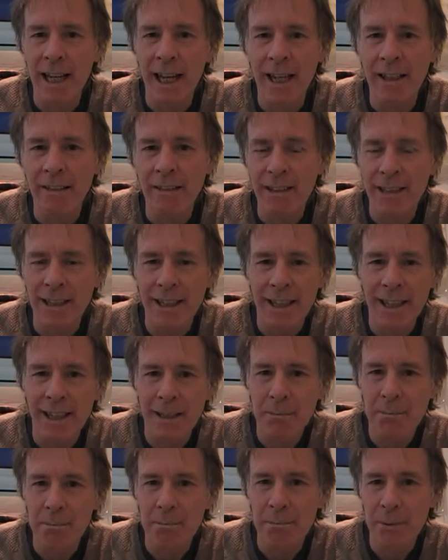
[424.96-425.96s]
angry that
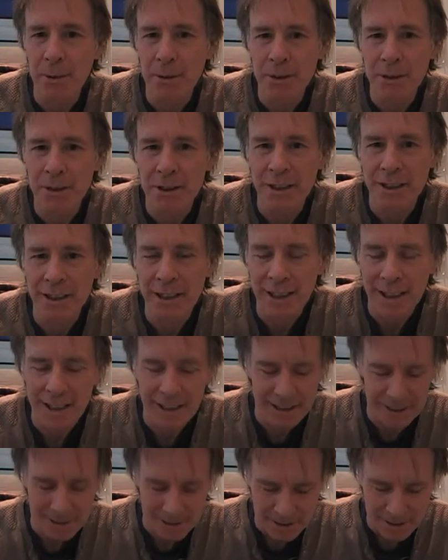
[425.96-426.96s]
I'd pushed in
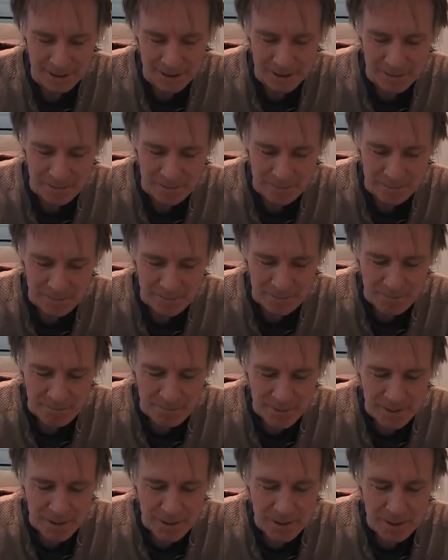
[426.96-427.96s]
line.
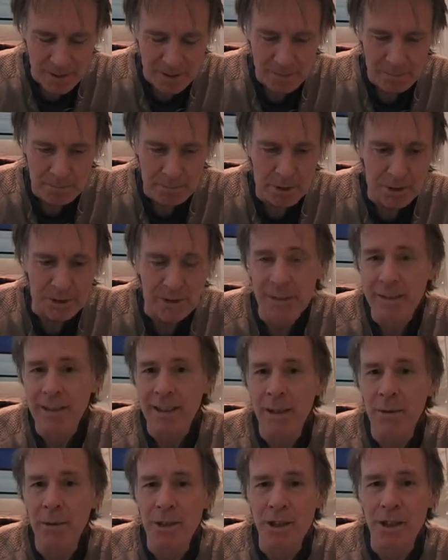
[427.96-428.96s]
But
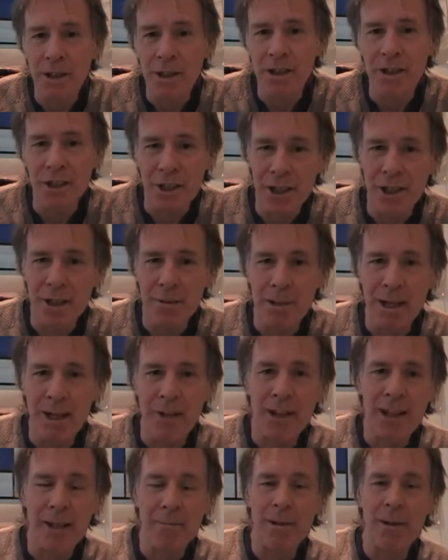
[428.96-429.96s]
I wasn't concerned about
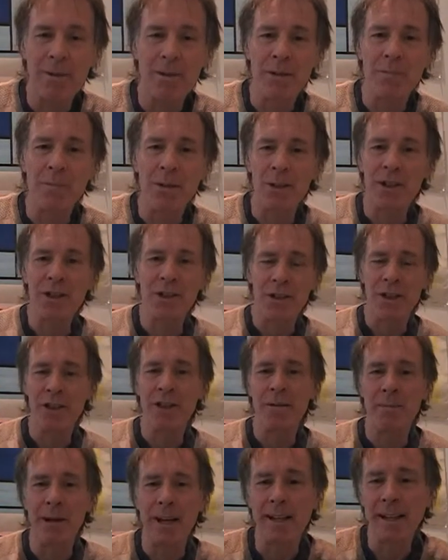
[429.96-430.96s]
them, I was more
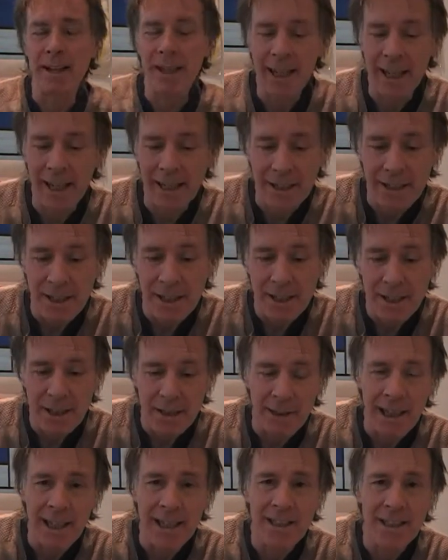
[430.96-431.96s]
concerned about the cat.
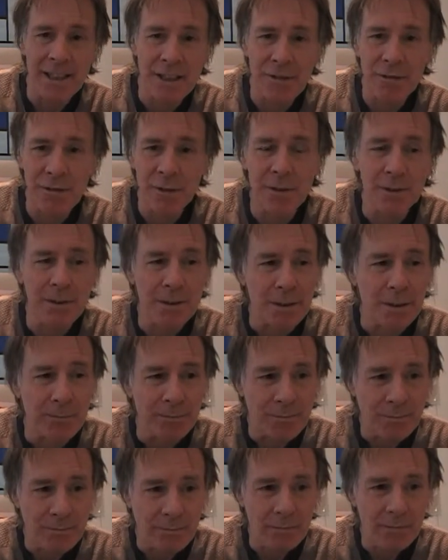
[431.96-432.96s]
So I had this food,
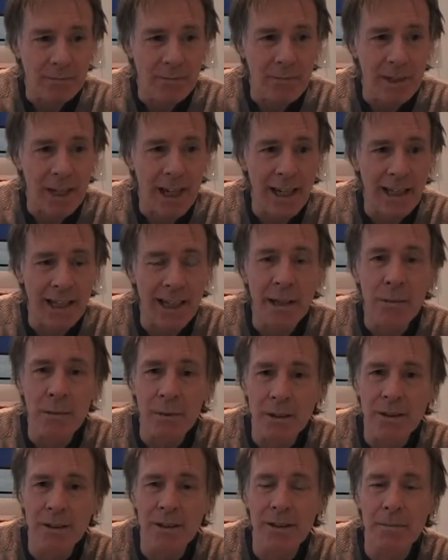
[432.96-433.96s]
and I
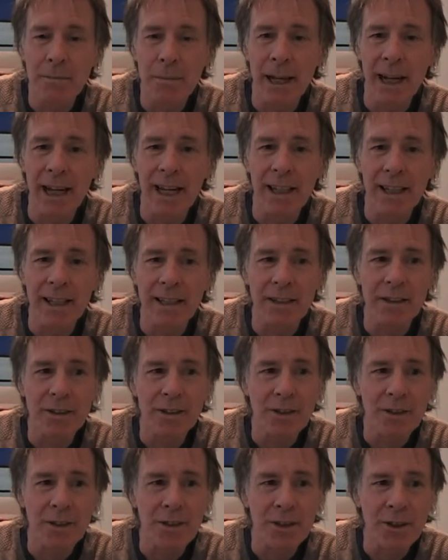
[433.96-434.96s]
wandered back
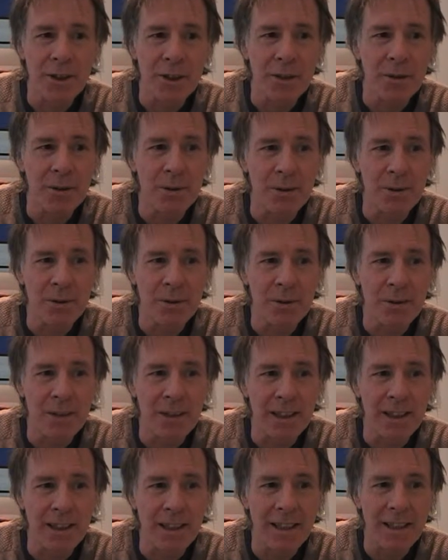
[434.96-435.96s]
to
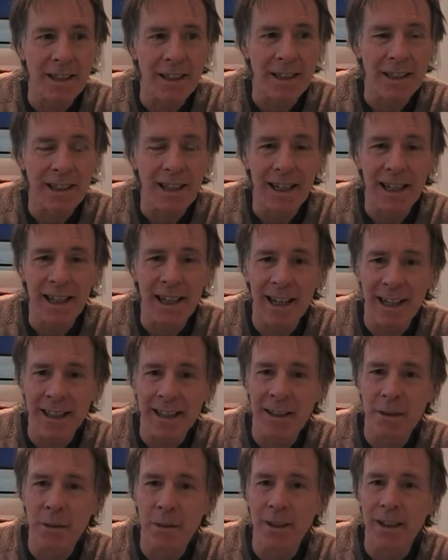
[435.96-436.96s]
the
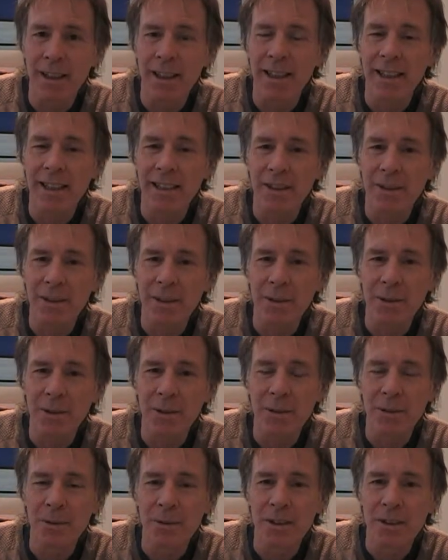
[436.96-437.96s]
alleyway
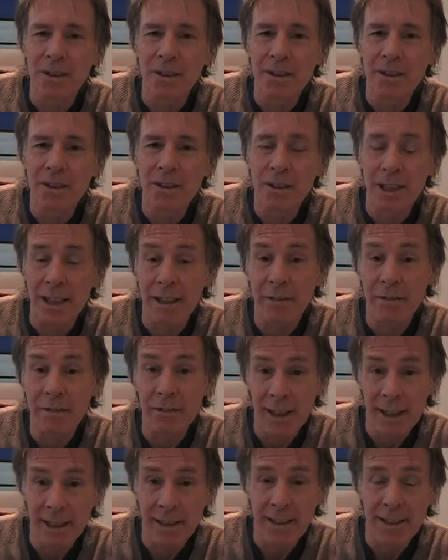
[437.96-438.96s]
to try and
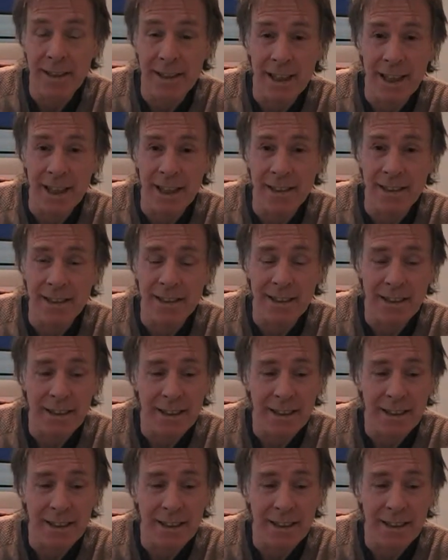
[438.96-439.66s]
find this cat.